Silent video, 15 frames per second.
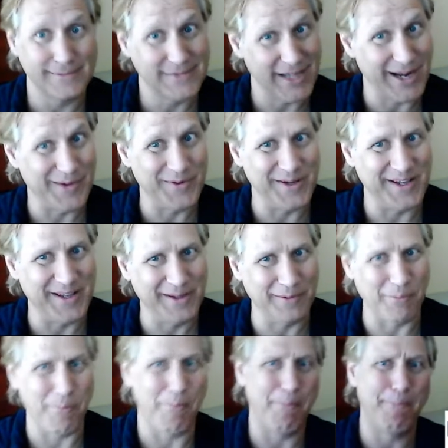Tyreek
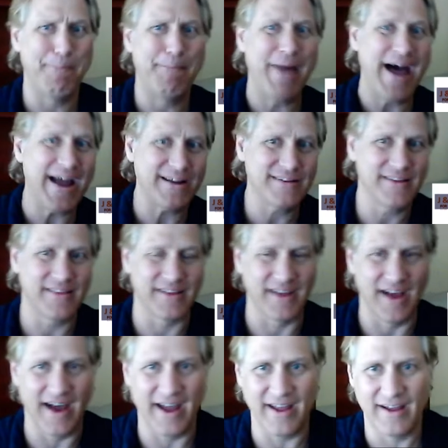Hill back to the
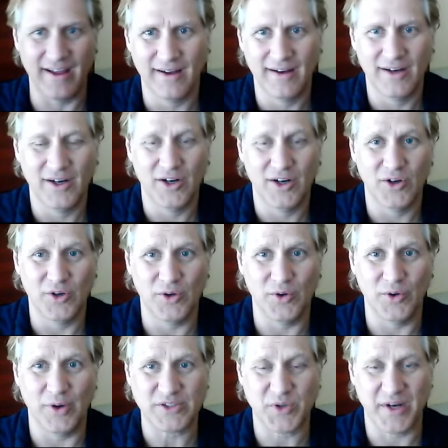guy
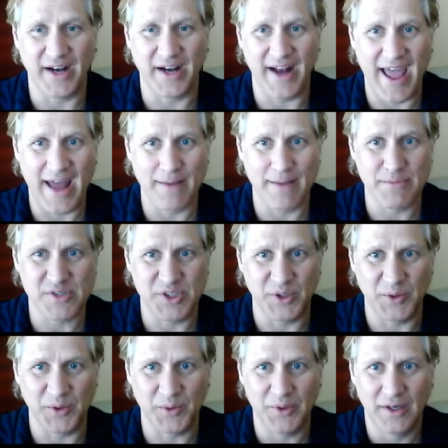who I traded Adams
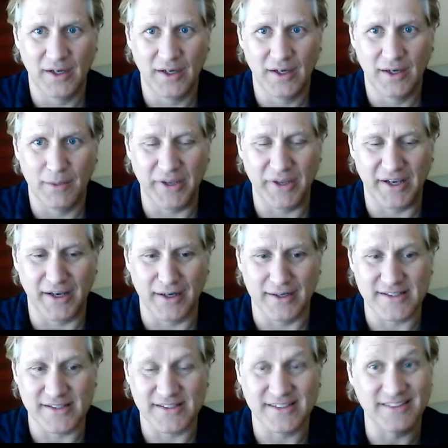to
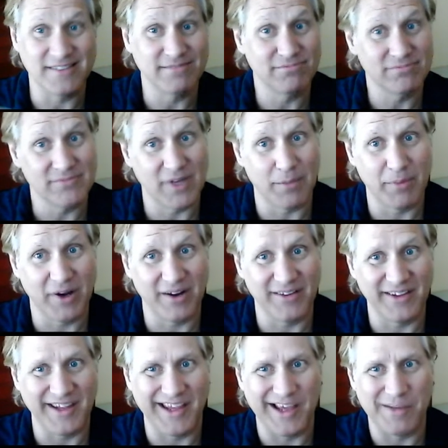because
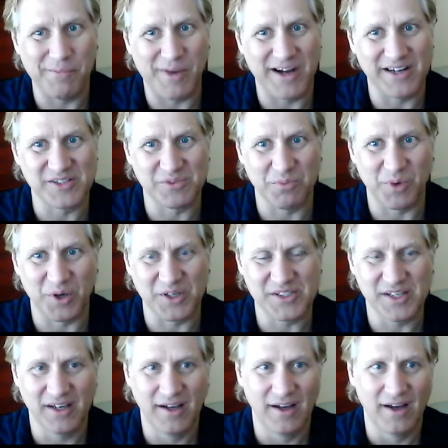apparently he had buyer's
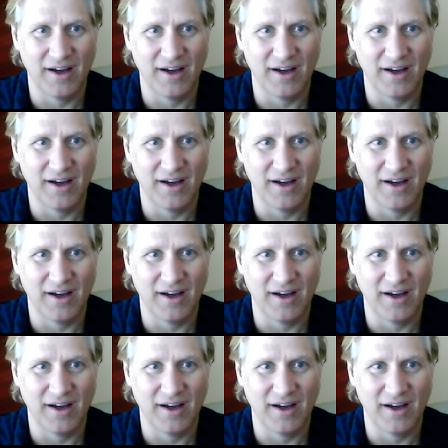remorse